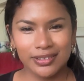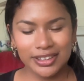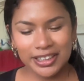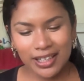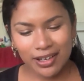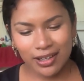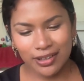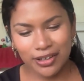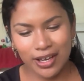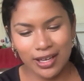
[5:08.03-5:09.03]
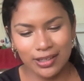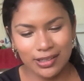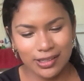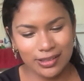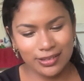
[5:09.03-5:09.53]
Look at that color,
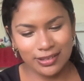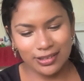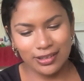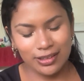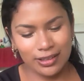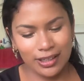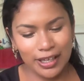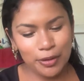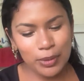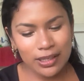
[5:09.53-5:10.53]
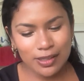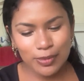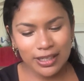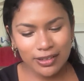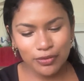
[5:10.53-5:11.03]
guys. It makes
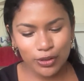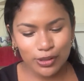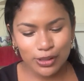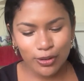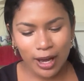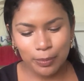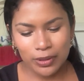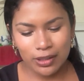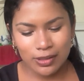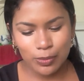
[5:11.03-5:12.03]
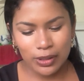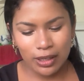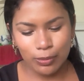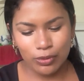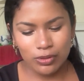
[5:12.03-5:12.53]
me feel so happy to be
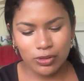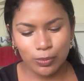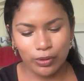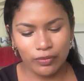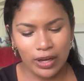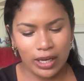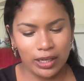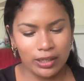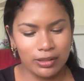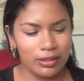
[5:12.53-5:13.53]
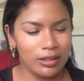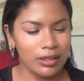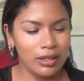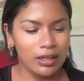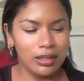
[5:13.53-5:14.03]
able to provide
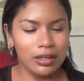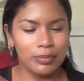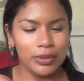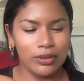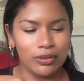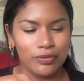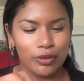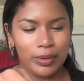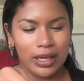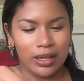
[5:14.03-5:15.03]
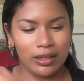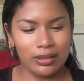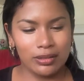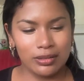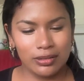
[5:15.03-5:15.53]
a meal for my
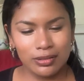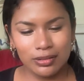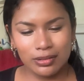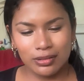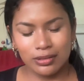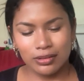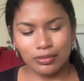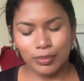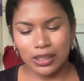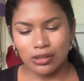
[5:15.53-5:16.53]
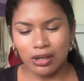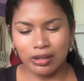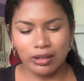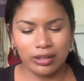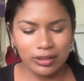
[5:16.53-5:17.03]

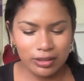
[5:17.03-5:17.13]
daughter.